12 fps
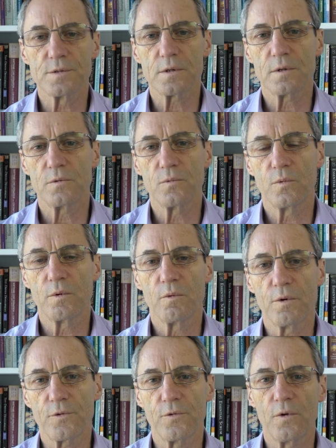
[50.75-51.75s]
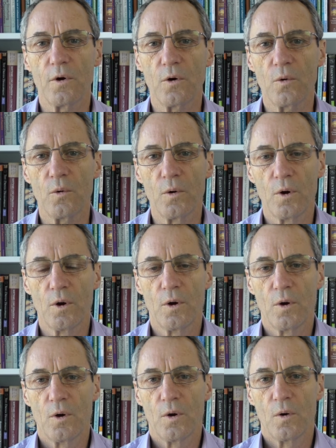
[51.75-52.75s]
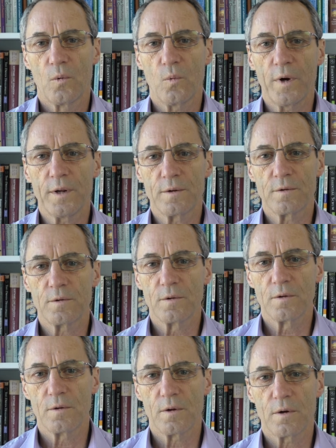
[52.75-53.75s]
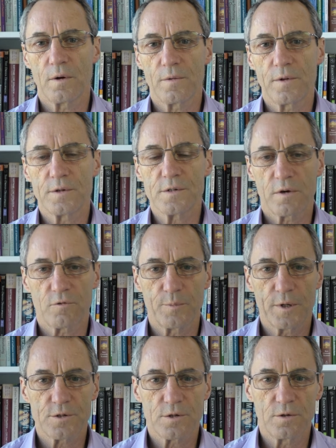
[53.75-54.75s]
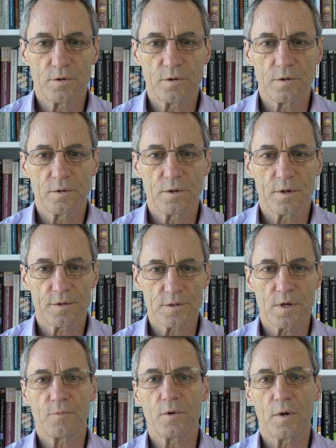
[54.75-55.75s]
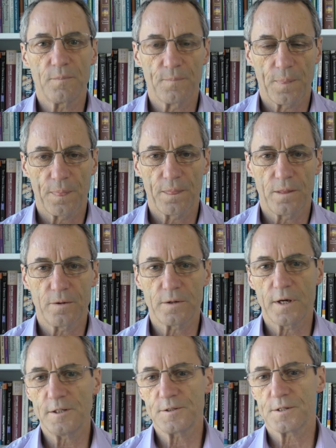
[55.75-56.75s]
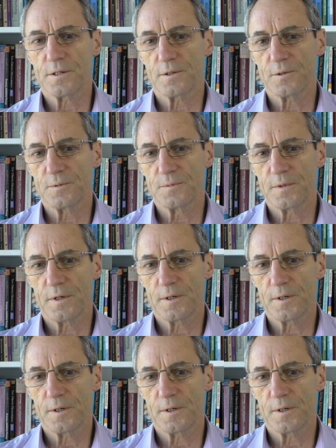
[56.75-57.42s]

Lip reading: So we want to know when things have to be executing at the same time. Okay, so